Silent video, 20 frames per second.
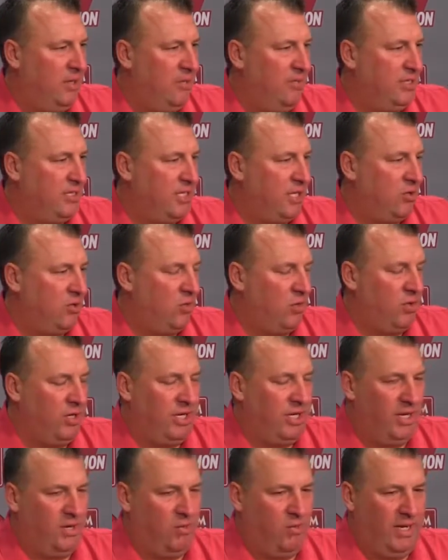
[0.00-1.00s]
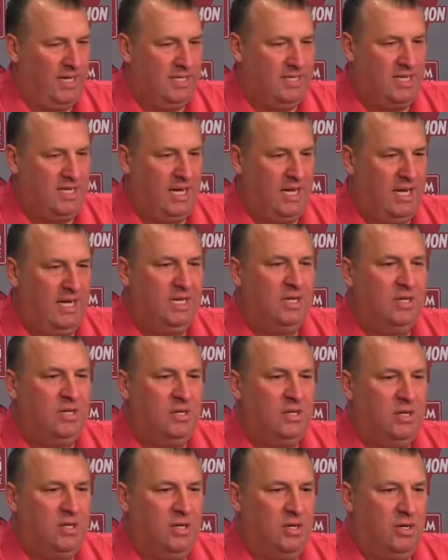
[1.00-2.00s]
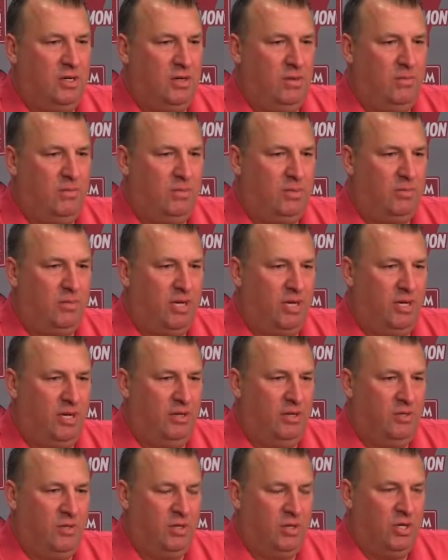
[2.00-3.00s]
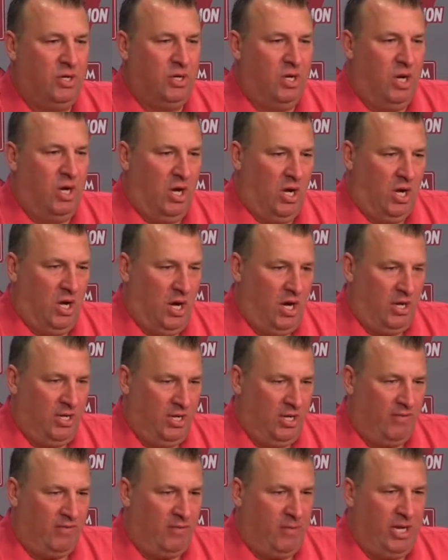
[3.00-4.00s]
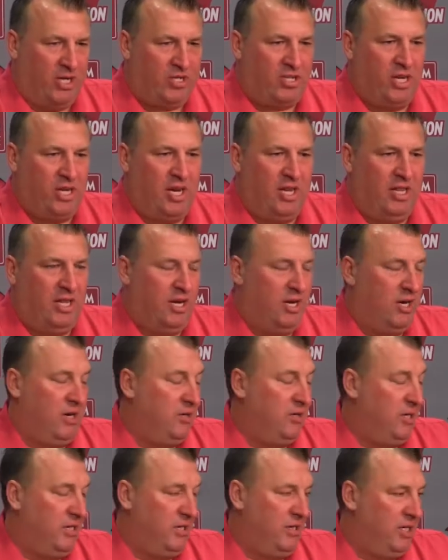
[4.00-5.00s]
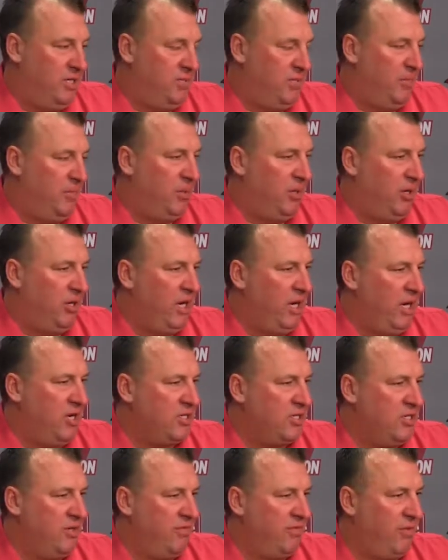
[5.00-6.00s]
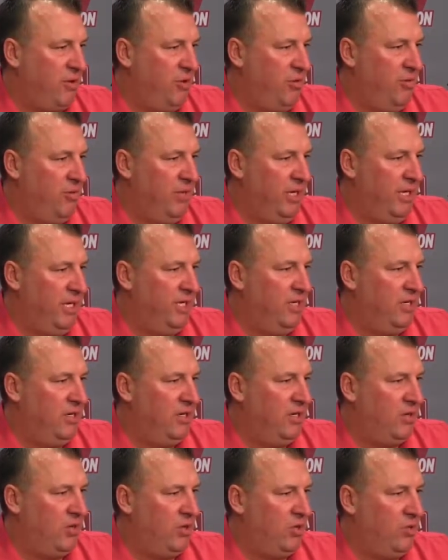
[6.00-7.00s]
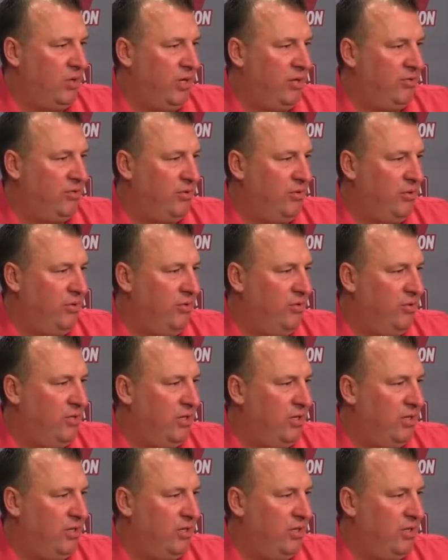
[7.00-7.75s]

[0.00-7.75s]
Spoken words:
He's got a court date on Wednesday. Depending on the information out of there, he's been pretty honest and upfront with me all the way through.